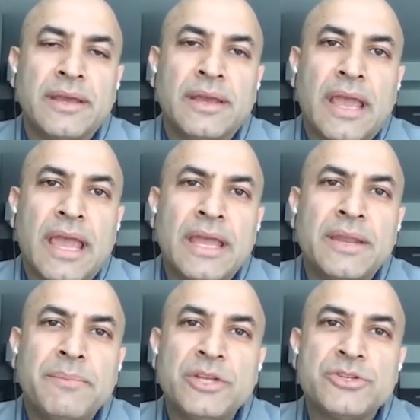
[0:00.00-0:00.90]
And a
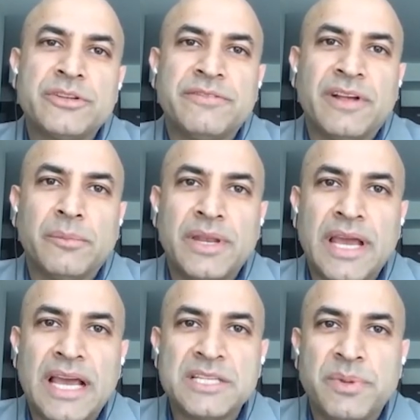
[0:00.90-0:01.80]
major development
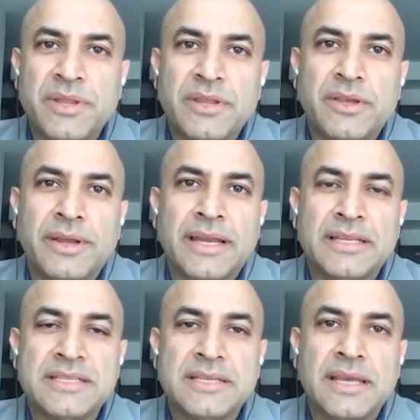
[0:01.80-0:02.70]
has been the
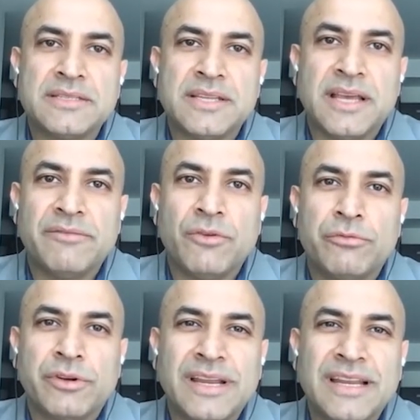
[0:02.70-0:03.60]
United States. They have
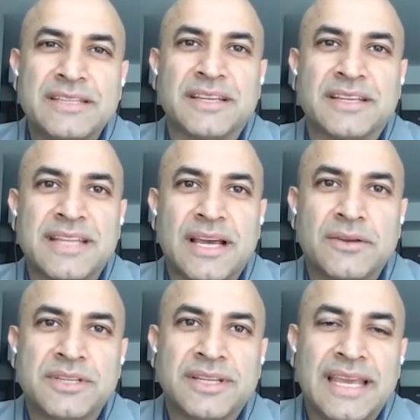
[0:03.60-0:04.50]
over
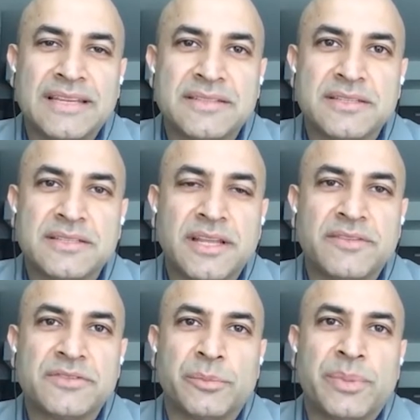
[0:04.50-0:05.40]
86,000 cases.
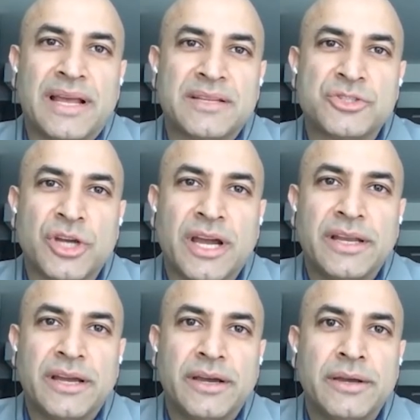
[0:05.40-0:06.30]
They've surpassed
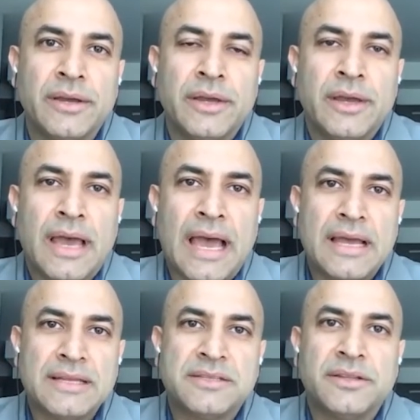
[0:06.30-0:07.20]
China
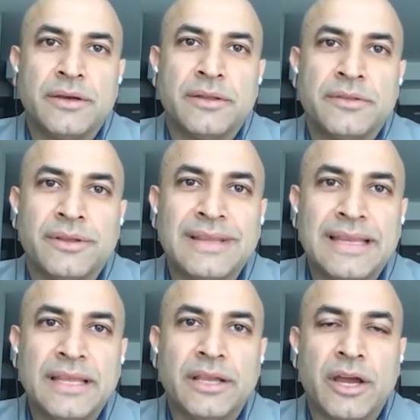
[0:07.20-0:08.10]
as the
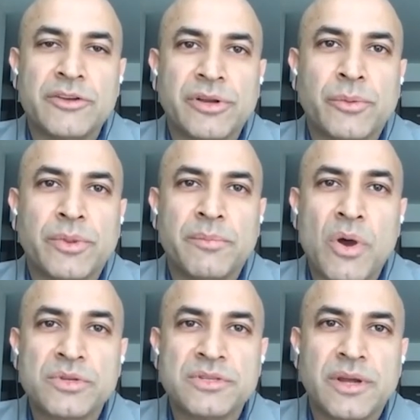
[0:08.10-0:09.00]
leading country with the
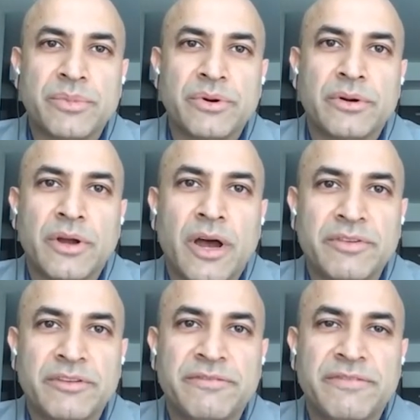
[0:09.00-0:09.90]
most number
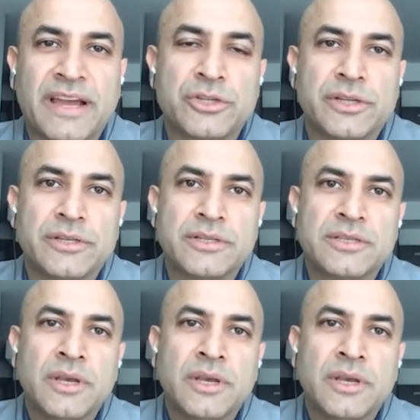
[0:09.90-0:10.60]
of infections.